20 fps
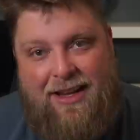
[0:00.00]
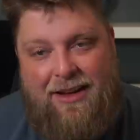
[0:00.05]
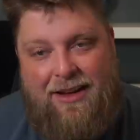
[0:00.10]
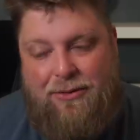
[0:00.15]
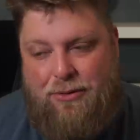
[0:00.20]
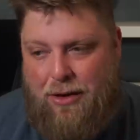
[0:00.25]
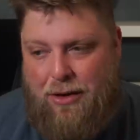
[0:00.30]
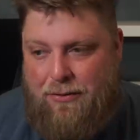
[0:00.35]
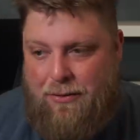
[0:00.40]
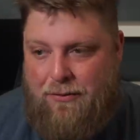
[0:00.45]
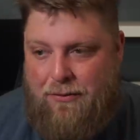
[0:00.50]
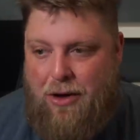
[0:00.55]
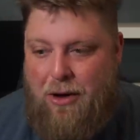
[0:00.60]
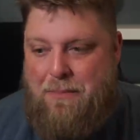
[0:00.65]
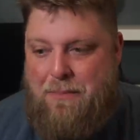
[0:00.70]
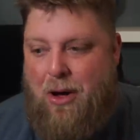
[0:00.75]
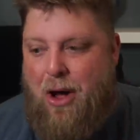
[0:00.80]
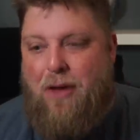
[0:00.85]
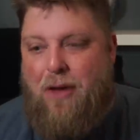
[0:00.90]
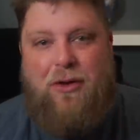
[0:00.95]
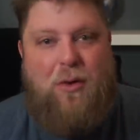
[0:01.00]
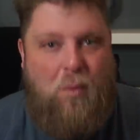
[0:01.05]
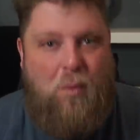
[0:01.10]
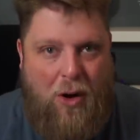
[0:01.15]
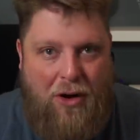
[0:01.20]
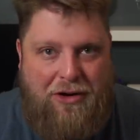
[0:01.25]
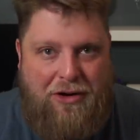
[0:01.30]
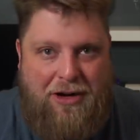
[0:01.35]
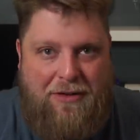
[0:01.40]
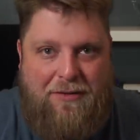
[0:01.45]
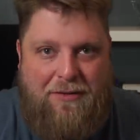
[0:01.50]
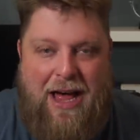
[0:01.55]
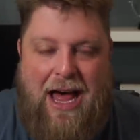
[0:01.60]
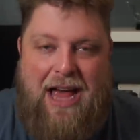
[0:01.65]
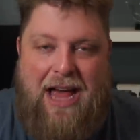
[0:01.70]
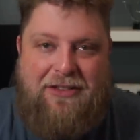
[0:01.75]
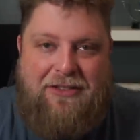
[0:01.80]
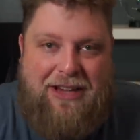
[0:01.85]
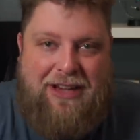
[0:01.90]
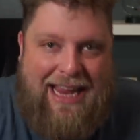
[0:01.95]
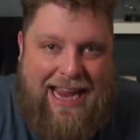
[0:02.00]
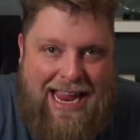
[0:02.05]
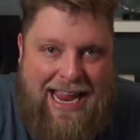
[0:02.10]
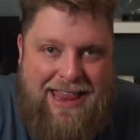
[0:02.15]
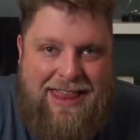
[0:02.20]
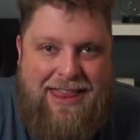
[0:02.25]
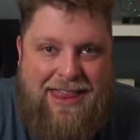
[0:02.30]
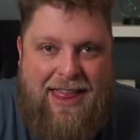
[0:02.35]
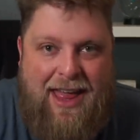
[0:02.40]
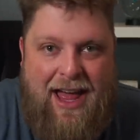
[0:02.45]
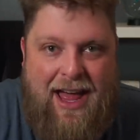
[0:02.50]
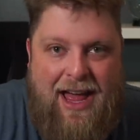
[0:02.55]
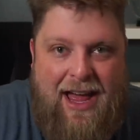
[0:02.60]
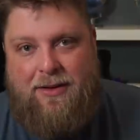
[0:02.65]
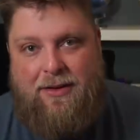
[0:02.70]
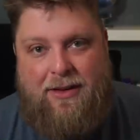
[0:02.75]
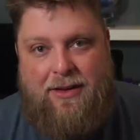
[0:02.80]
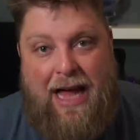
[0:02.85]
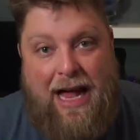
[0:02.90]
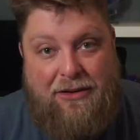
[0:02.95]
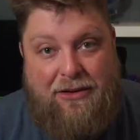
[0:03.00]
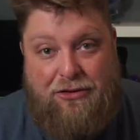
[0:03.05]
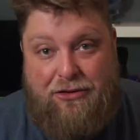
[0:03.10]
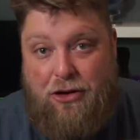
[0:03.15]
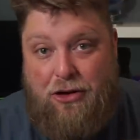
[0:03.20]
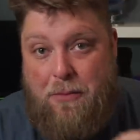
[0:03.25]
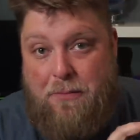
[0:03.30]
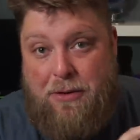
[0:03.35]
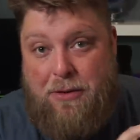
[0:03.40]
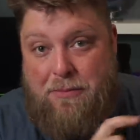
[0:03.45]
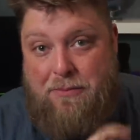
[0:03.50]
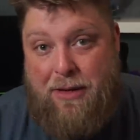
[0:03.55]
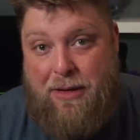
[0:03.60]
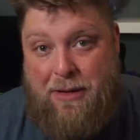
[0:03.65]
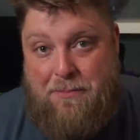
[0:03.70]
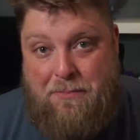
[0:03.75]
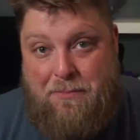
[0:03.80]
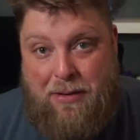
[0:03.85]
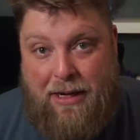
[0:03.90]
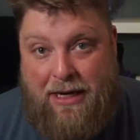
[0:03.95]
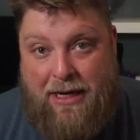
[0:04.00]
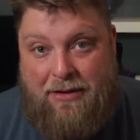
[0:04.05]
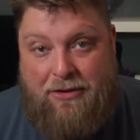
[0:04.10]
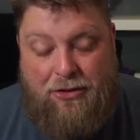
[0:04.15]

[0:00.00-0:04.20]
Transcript: So if you've got more than one device in there, that'll stop it being picked